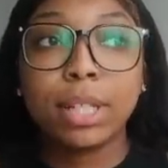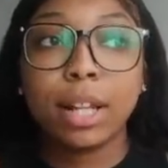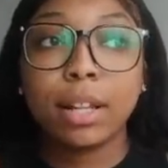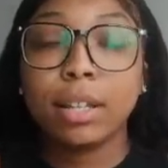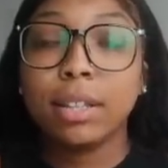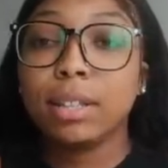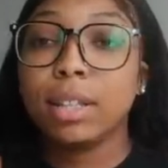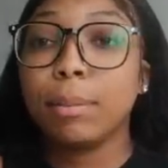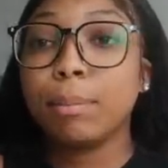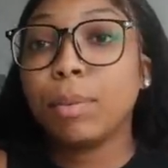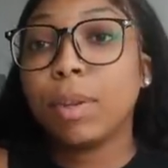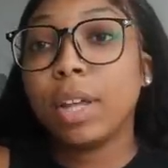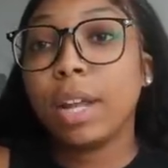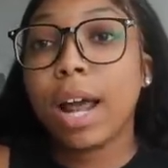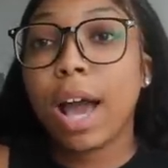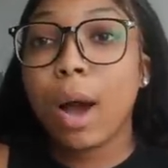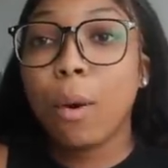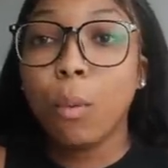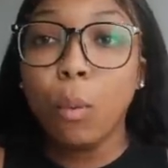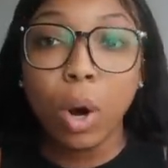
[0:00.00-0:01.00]
telling them
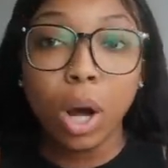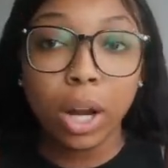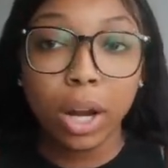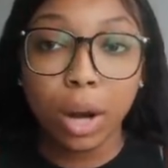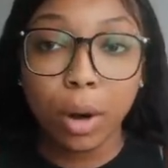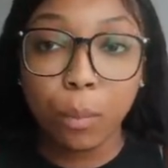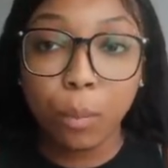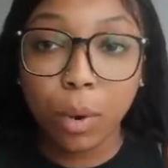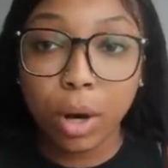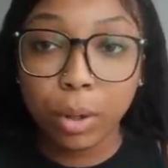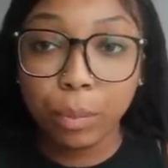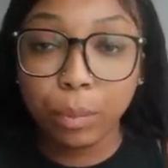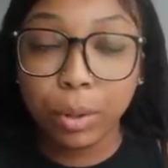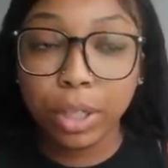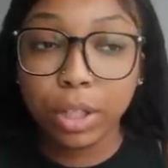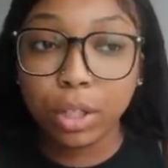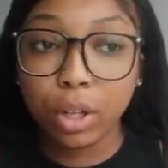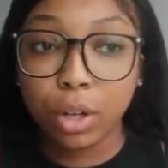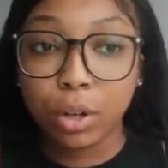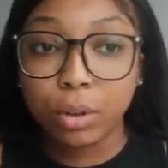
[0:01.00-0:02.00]
that I want a one
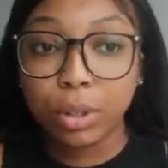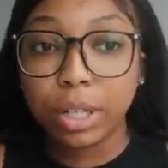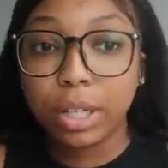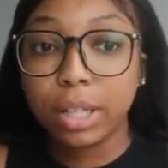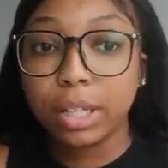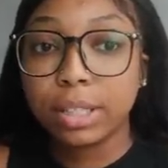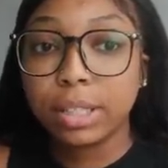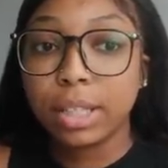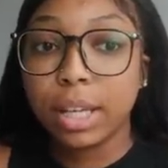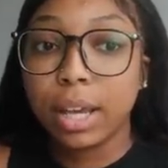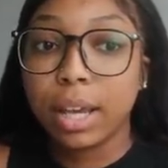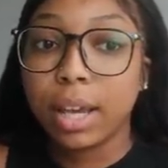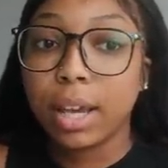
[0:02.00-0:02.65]
week notice